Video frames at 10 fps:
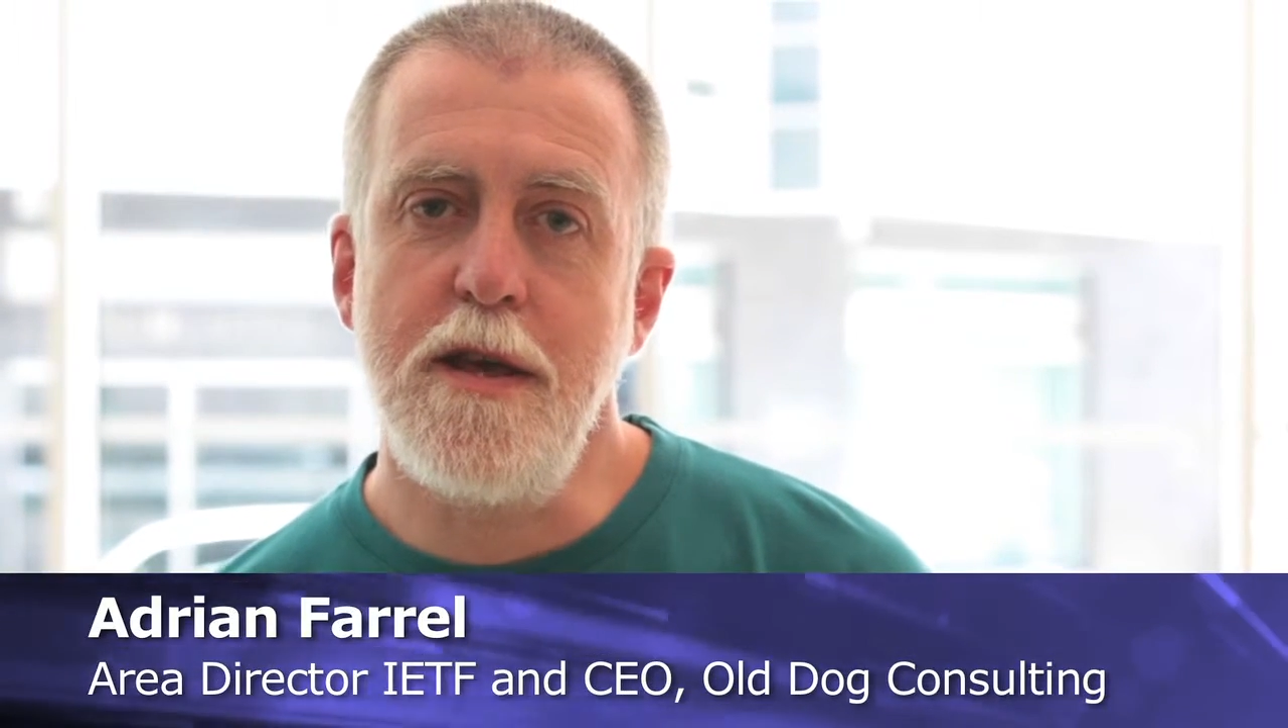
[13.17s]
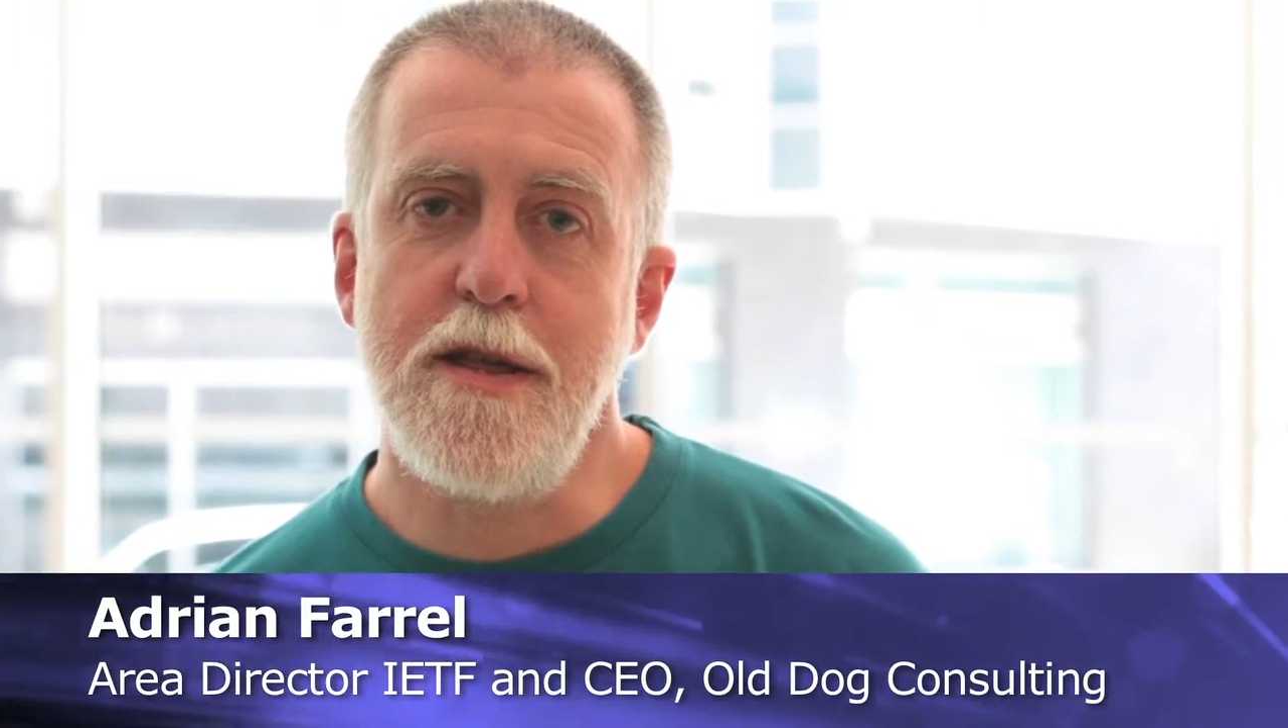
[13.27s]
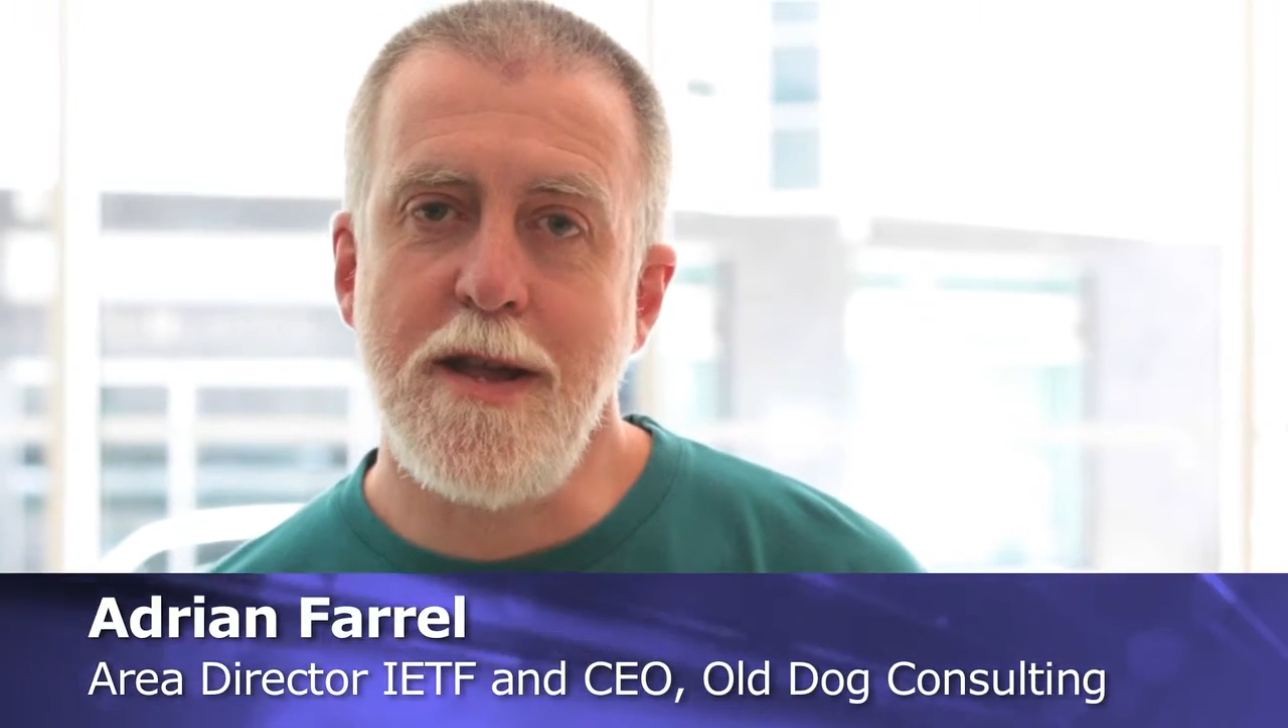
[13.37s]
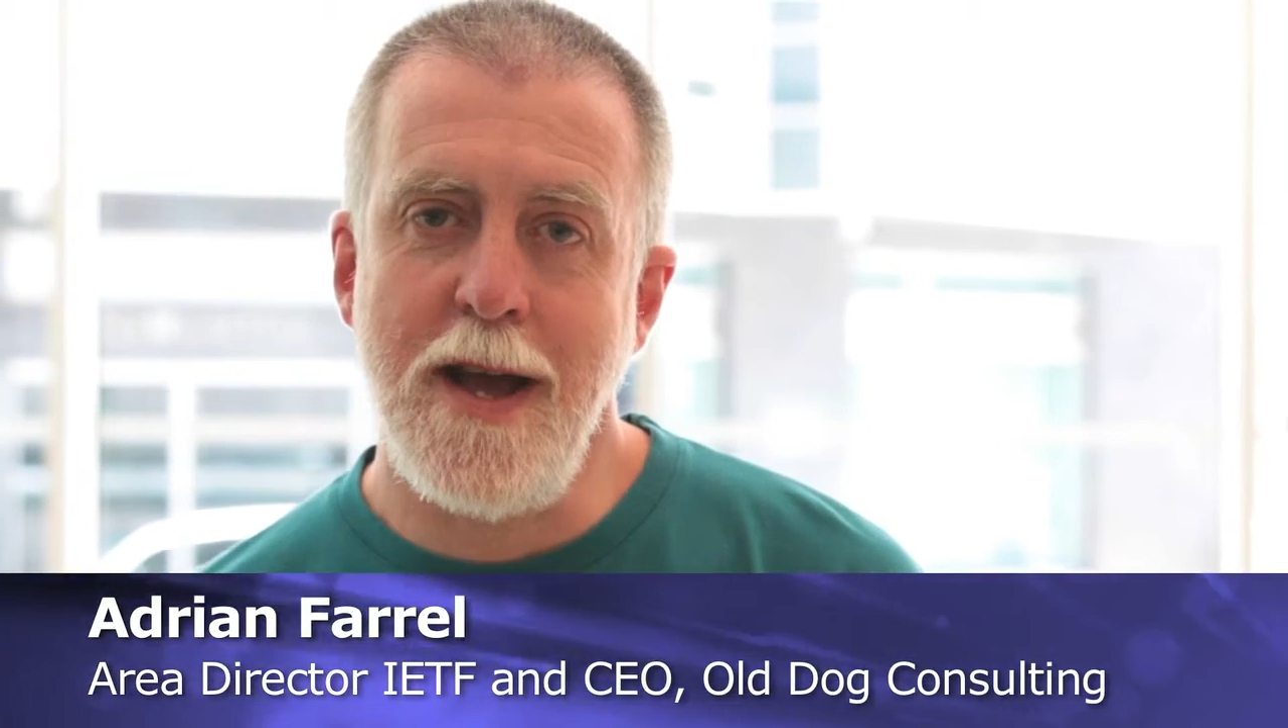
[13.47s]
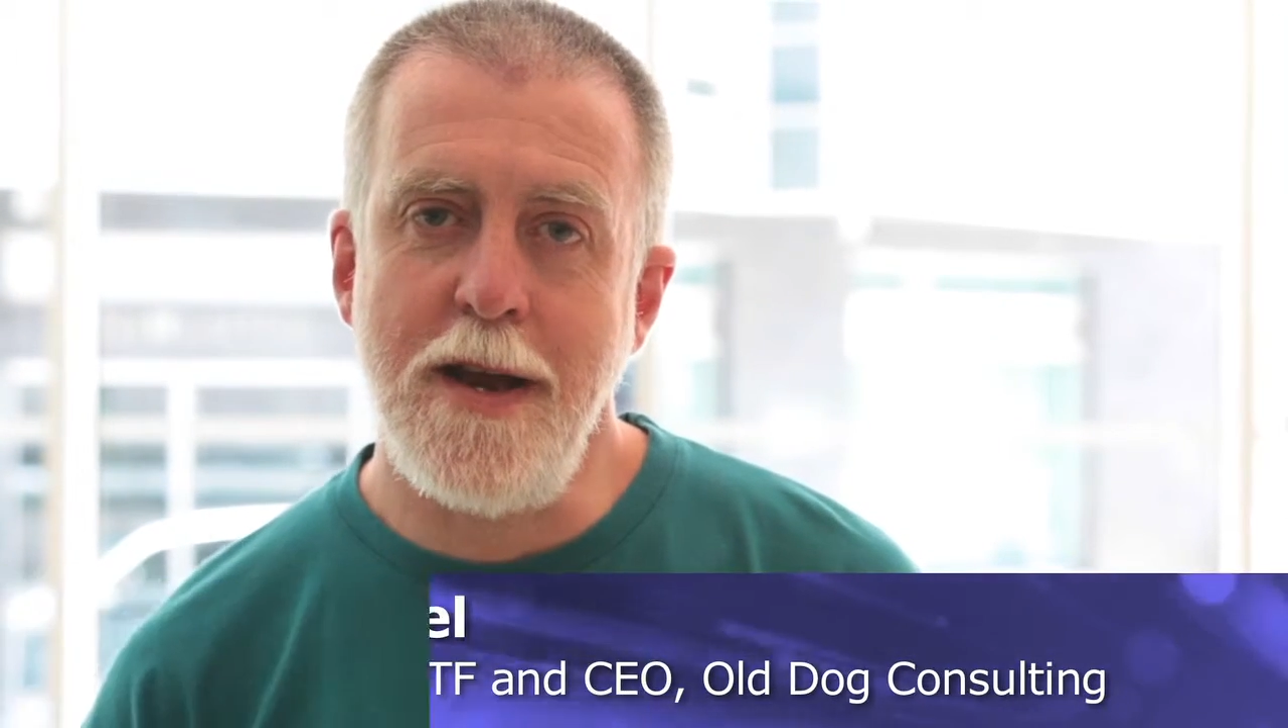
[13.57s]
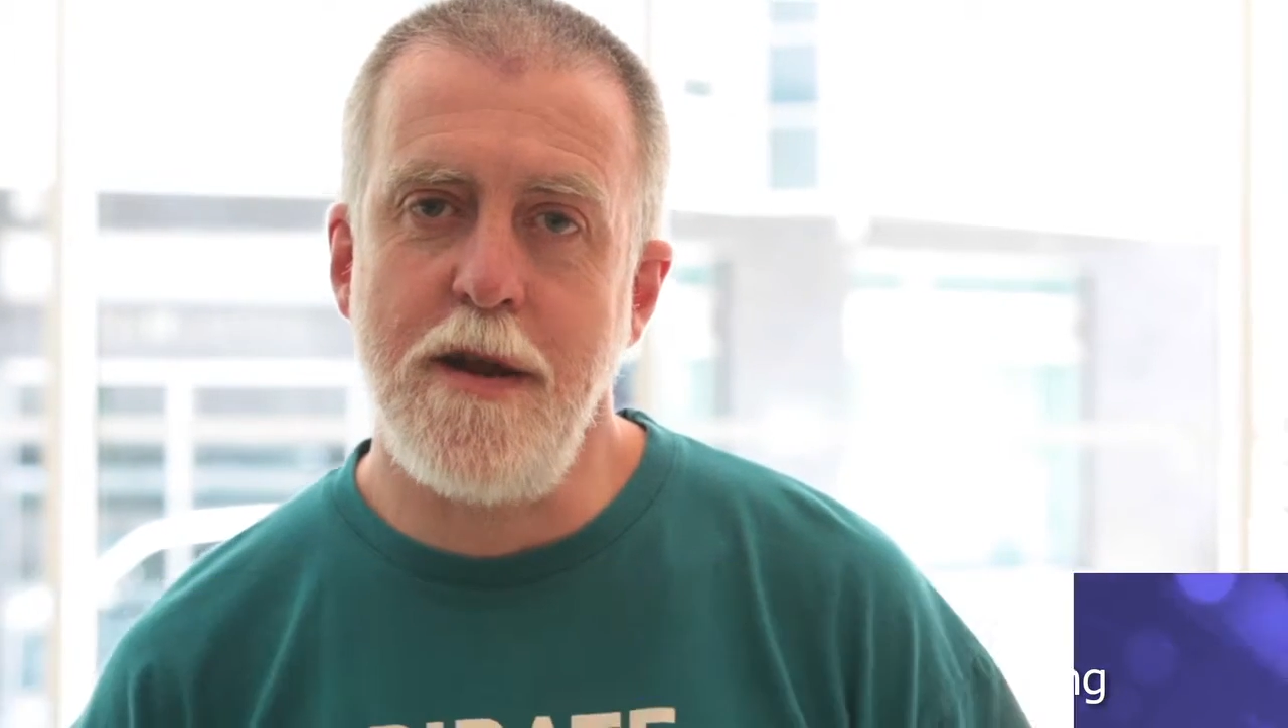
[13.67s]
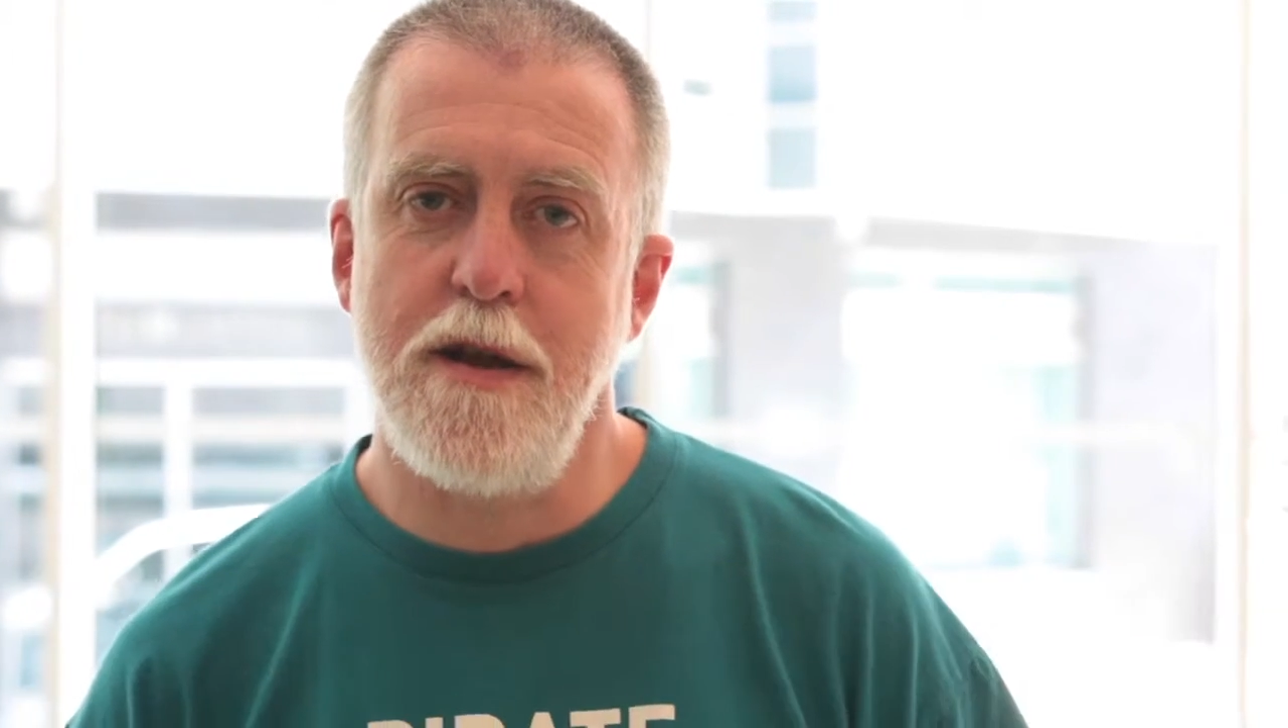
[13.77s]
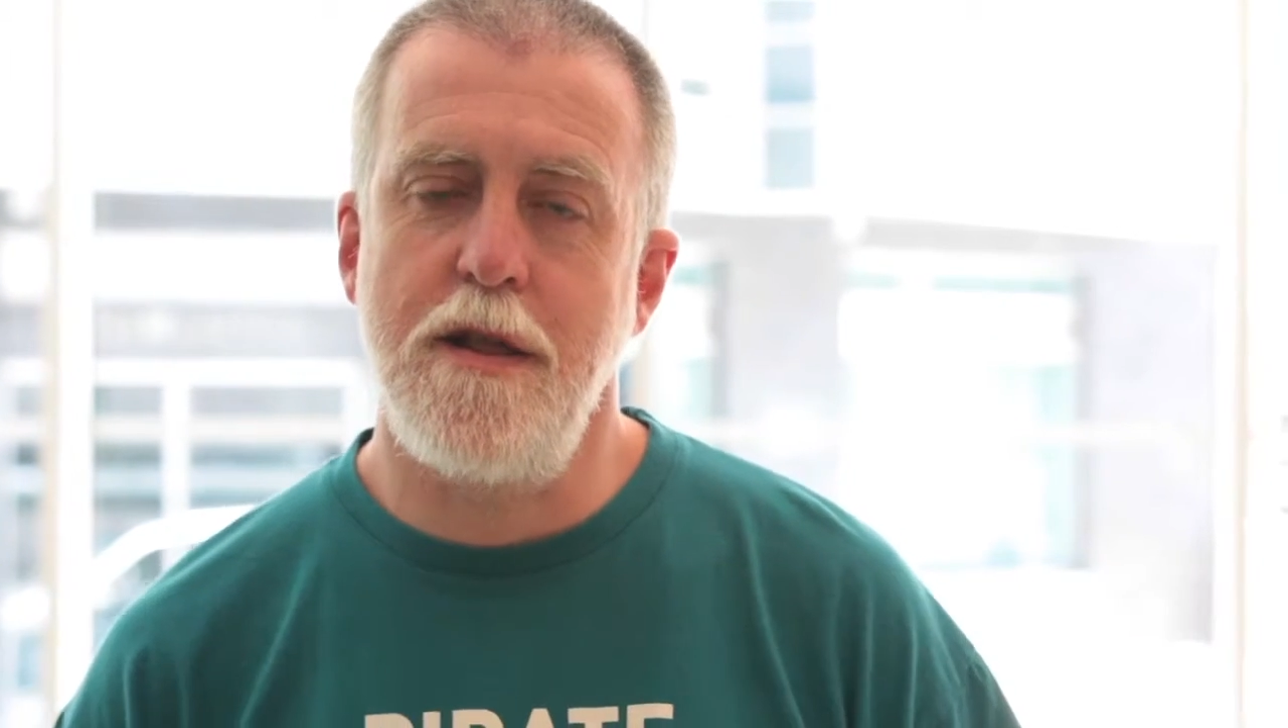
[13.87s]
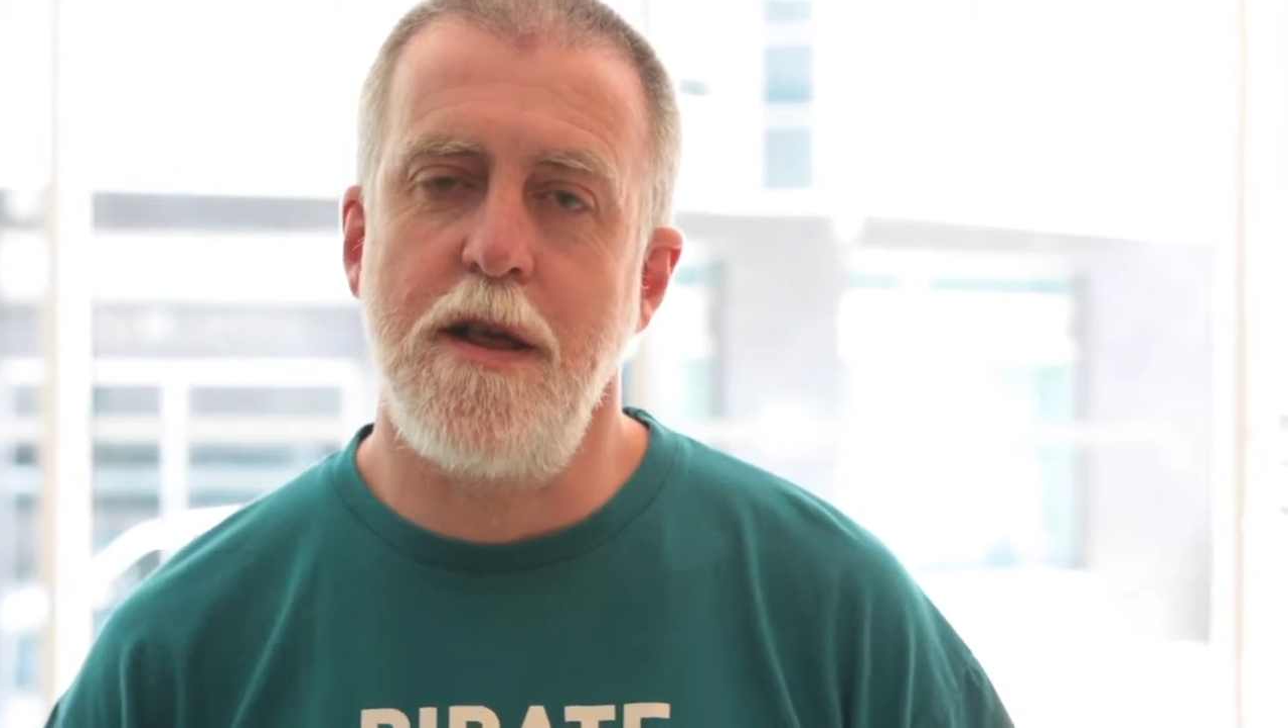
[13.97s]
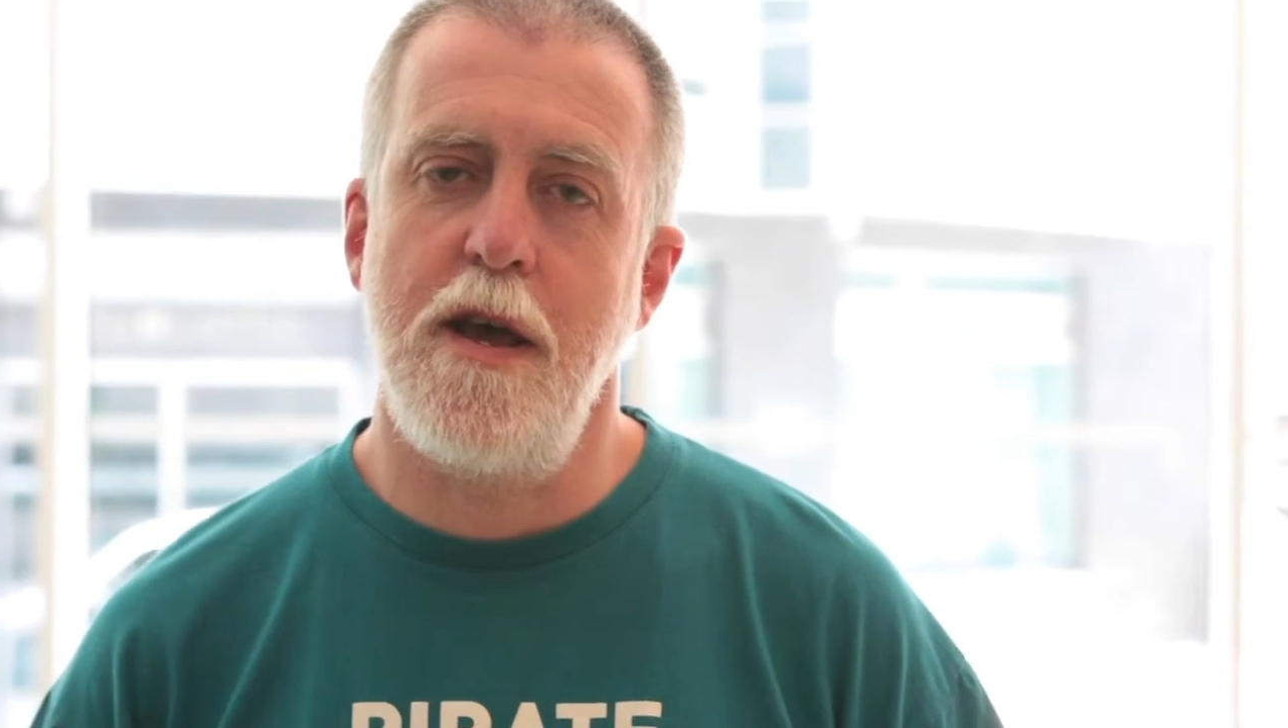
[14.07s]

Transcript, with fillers: standards